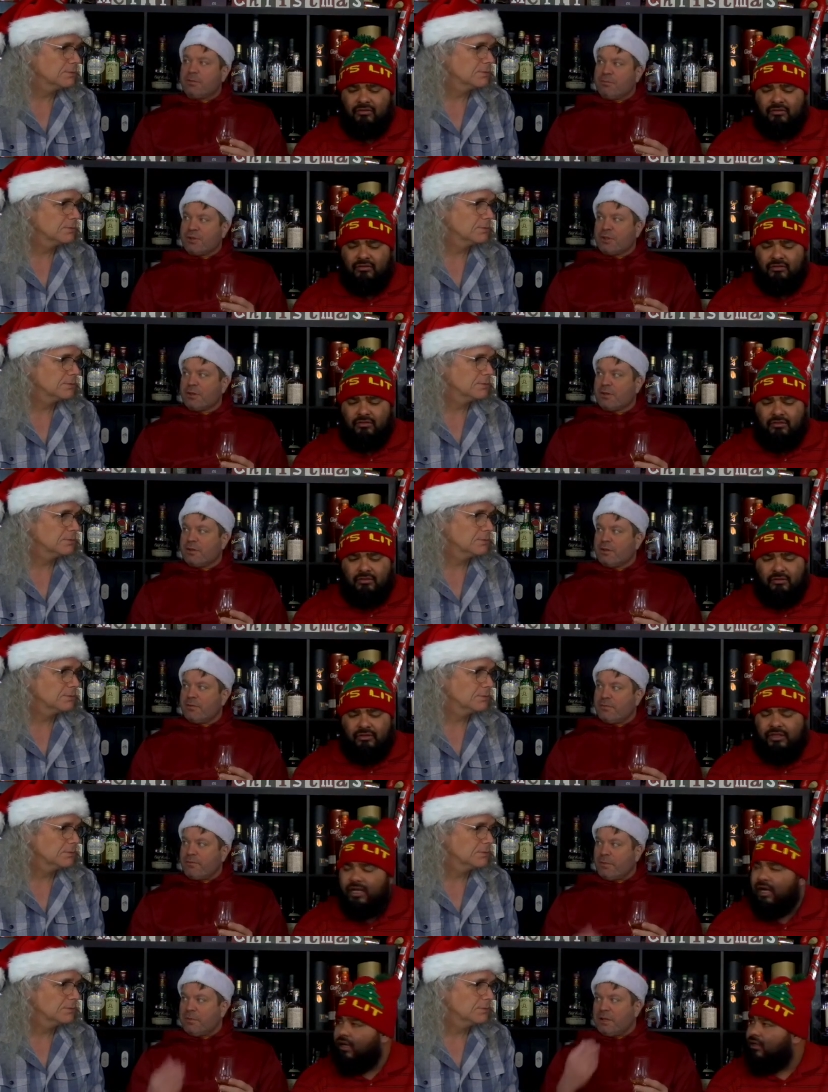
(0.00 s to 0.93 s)
Speaker 1: the burn.
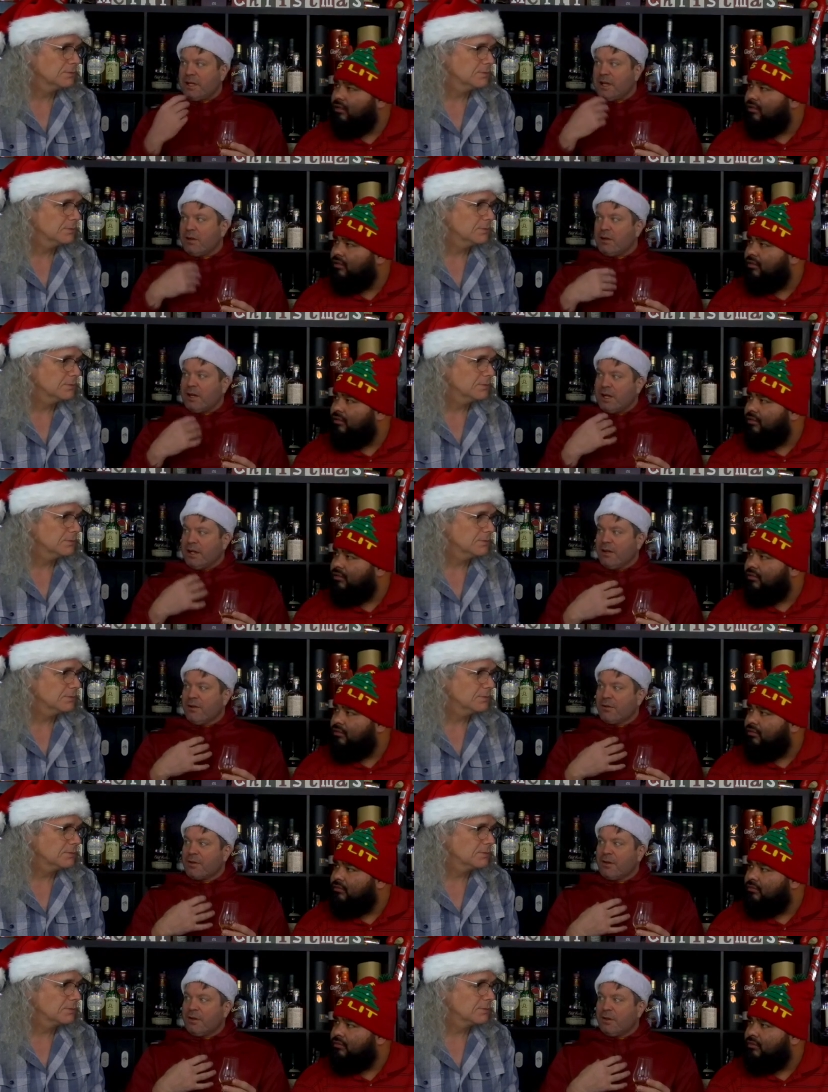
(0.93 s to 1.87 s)
Yeah, the al- high
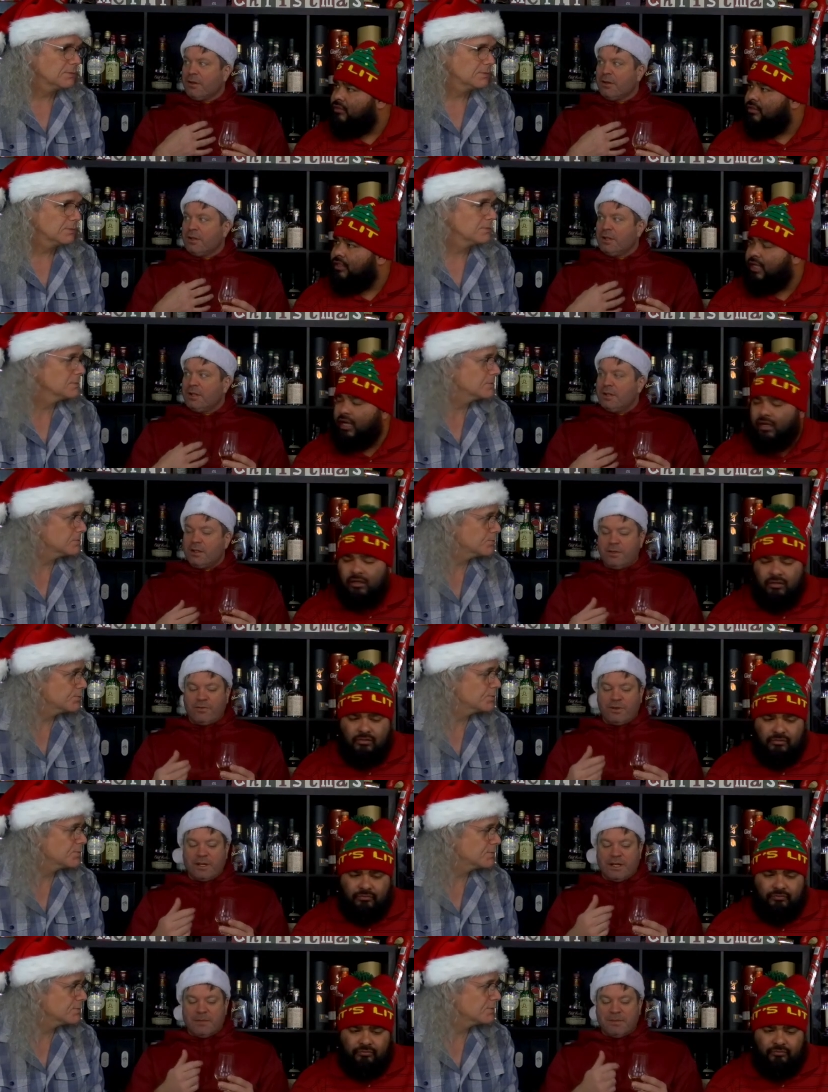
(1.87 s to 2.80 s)
alcohol. Yeah, you
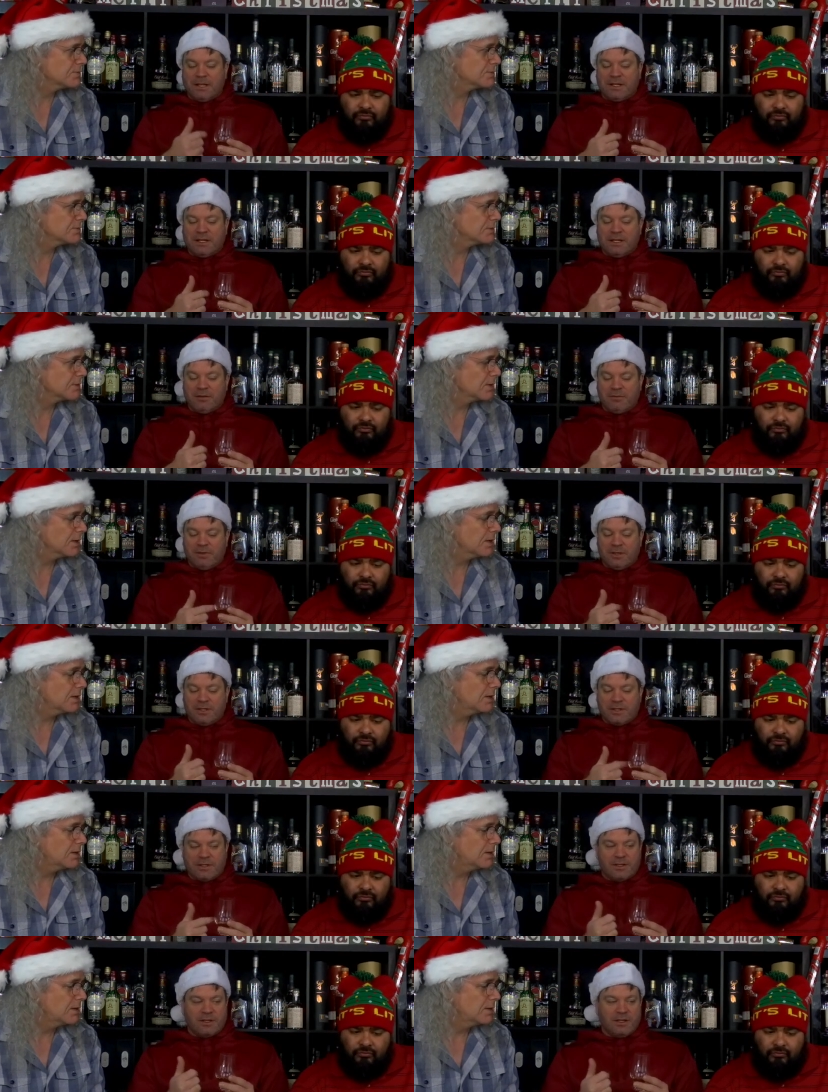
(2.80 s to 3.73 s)
forget about that with
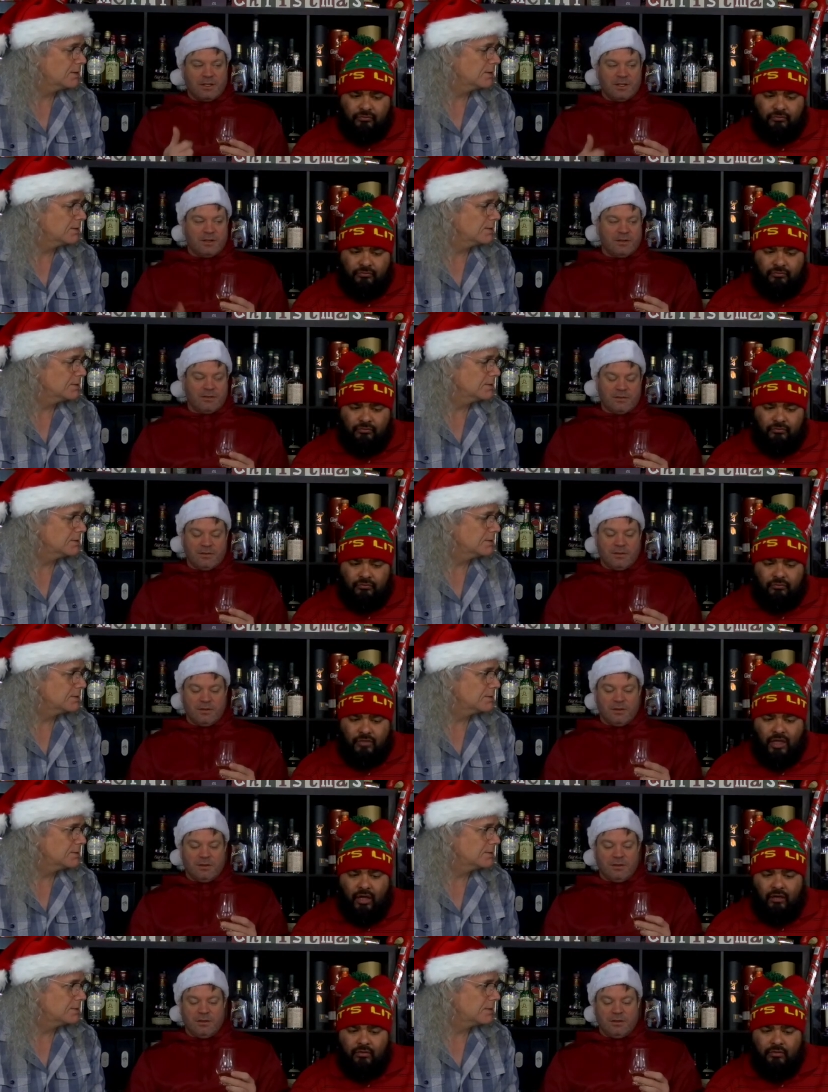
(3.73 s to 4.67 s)
just the.
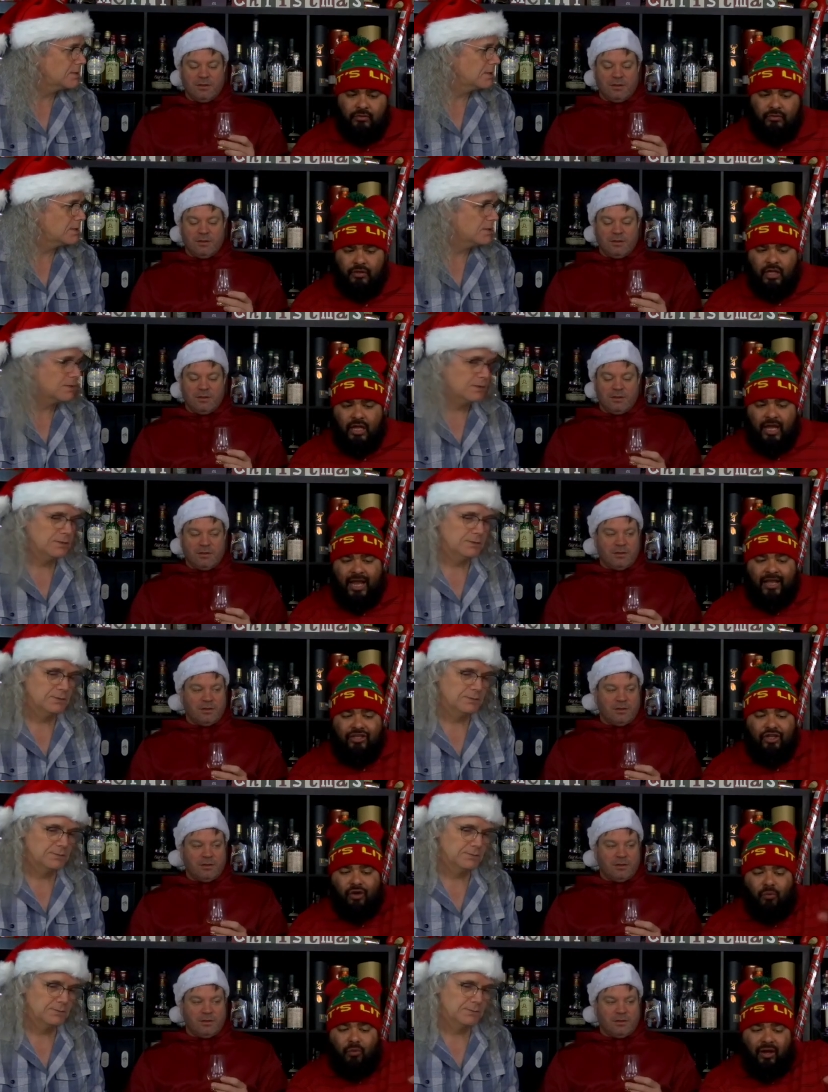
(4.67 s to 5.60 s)
Yeah,
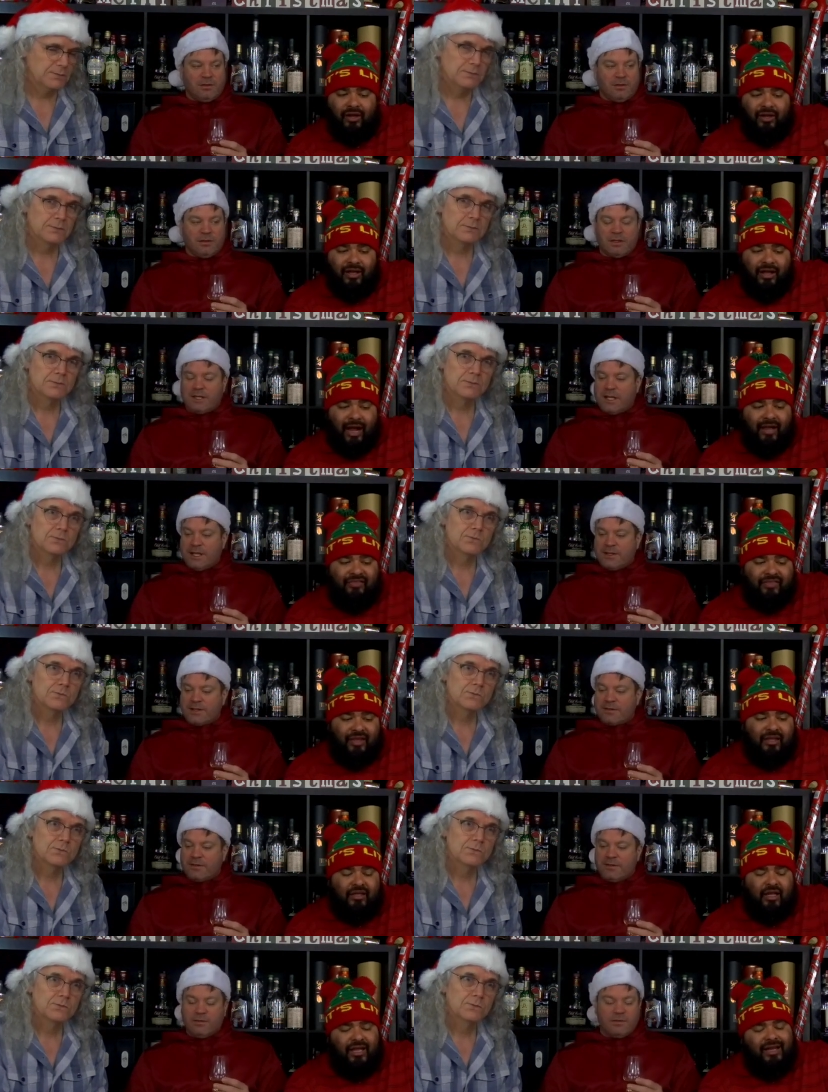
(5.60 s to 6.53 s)
Speaker 2: and you know what? I
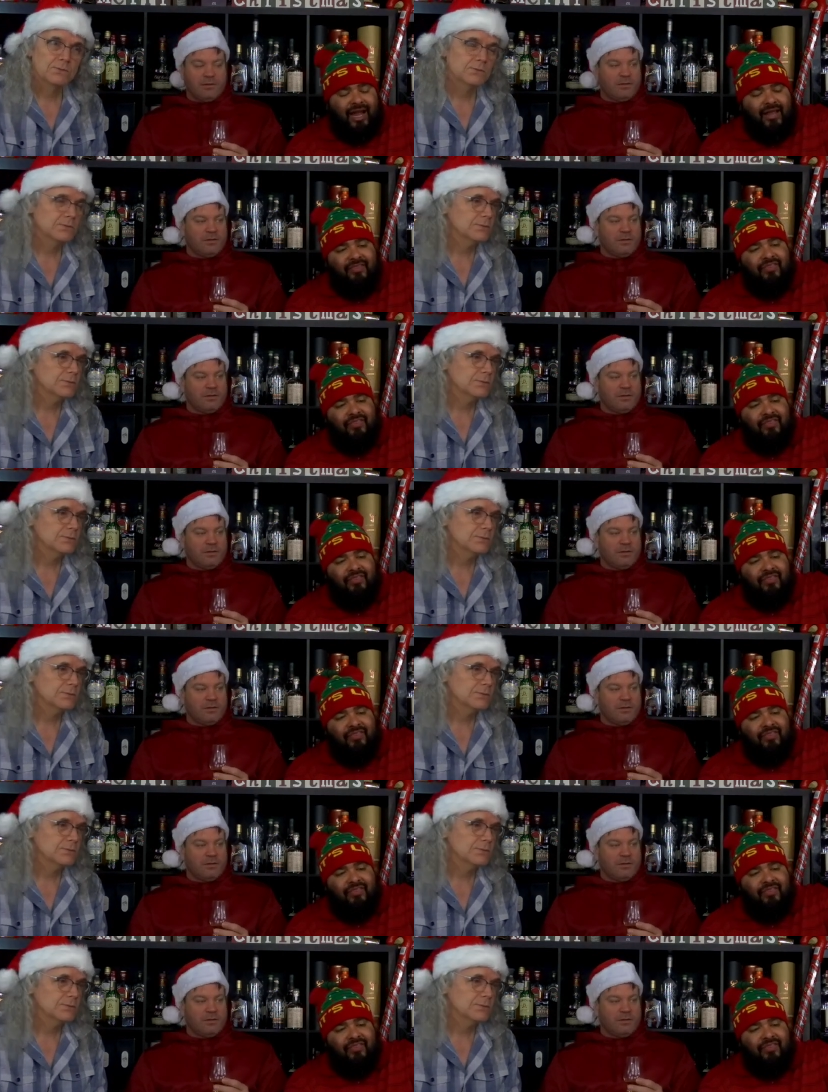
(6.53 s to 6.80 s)
think, and I